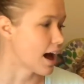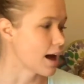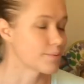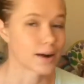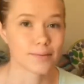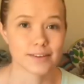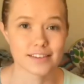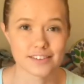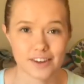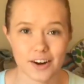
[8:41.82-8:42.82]
I'll probably
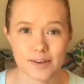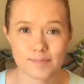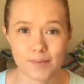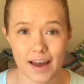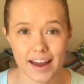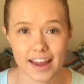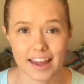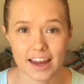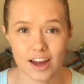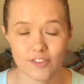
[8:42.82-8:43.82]
start by
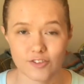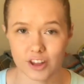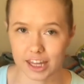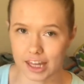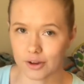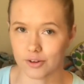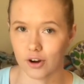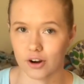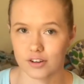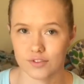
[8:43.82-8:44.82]
filling out
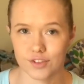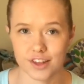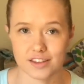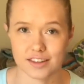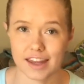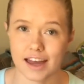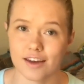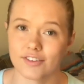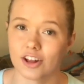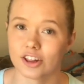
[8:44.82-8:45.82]
cards for things that I
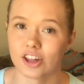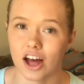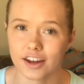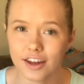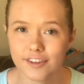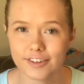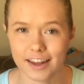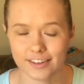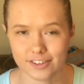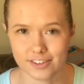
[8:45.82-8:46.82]
have a lot of
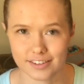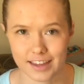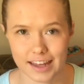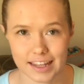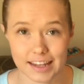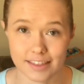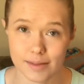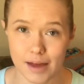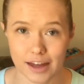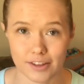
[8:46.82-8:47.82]
and just kind of get
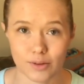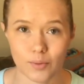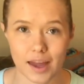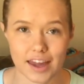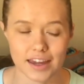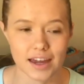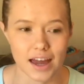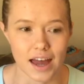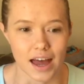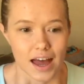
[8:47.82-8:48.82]
them out of the way.
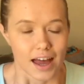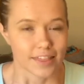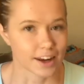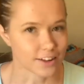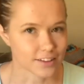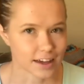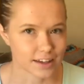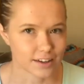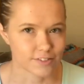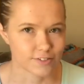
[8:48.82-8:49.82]
And then I'll kind
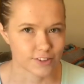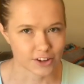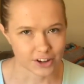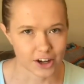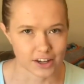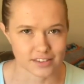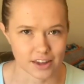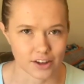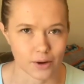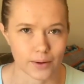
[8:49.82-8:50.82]
of figure out as
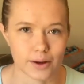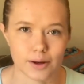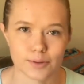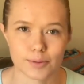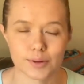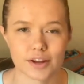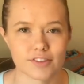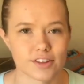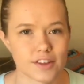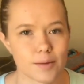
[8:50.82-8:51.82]
I go how I want to put
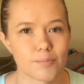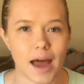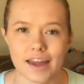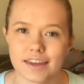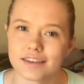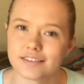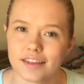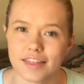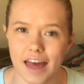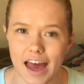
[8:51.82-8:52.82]
everything back
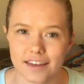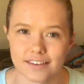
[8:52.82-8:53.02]
into that